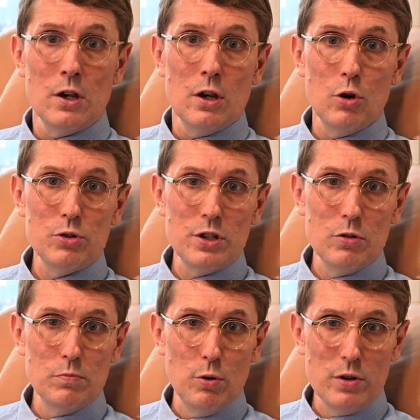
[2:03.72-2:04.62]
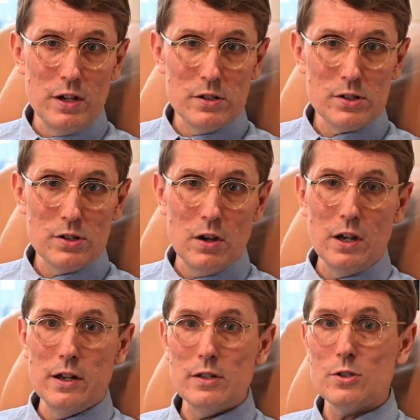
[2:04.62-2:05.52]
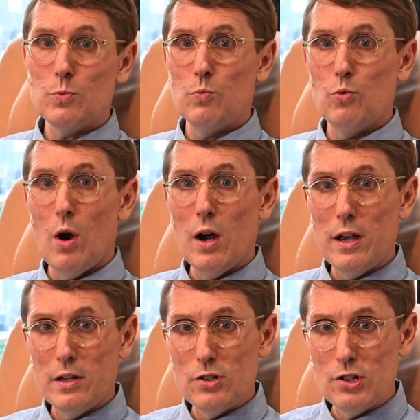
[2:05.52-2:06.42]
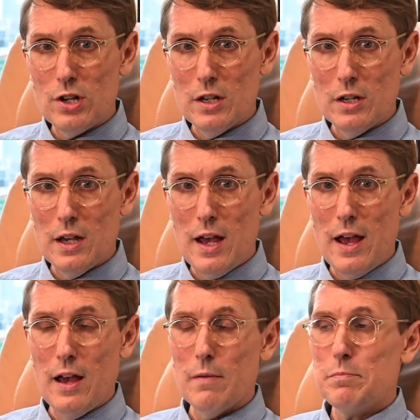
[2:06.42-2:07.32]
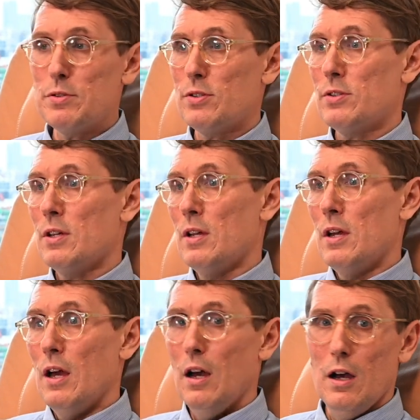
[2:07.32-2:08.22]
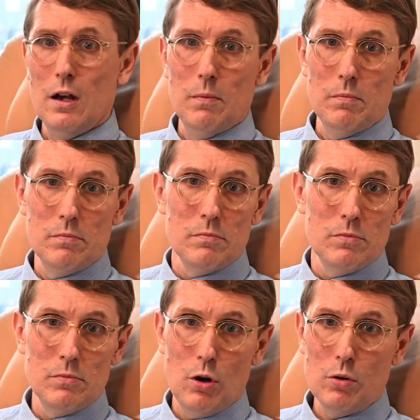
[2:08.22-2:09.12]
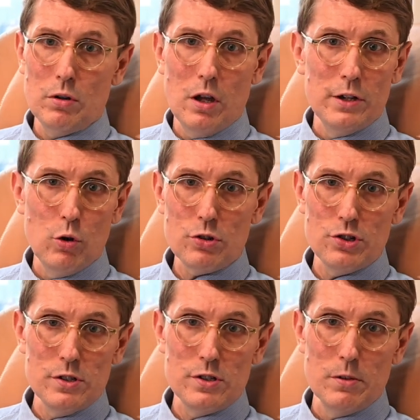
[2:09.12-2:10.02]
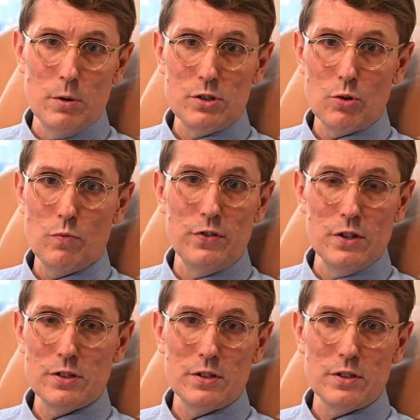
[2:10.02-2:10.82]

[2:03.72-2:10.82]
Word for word: hotel booking sites, ride share apps, um, online auctions are the most obvious.